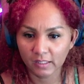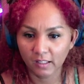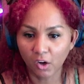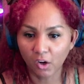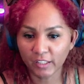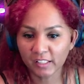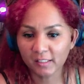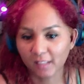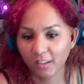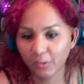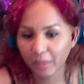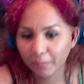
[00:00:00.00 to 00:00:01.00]
on
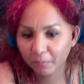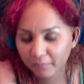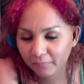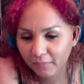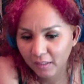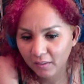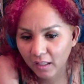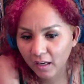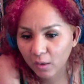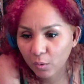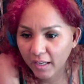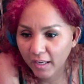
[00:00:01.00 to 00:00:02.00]
Instagram. They
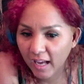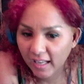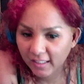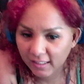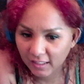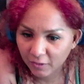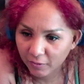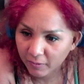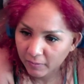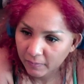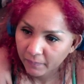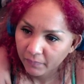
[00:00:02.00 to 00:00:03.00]
are quite active
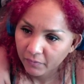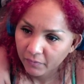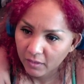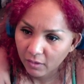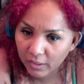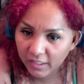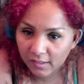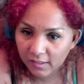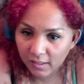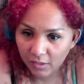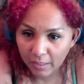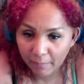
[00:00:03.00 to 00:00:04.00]
on
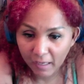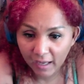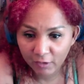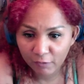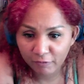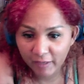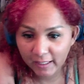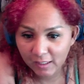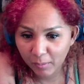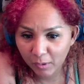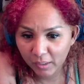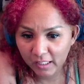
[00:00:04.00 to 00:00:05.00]
Instagram, and on
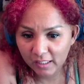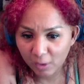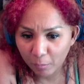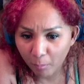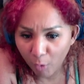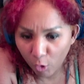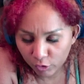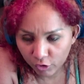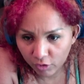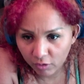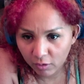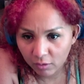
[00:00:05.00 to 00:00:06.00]
Facebook is
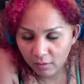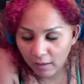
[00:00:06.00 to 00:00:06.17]
Emotion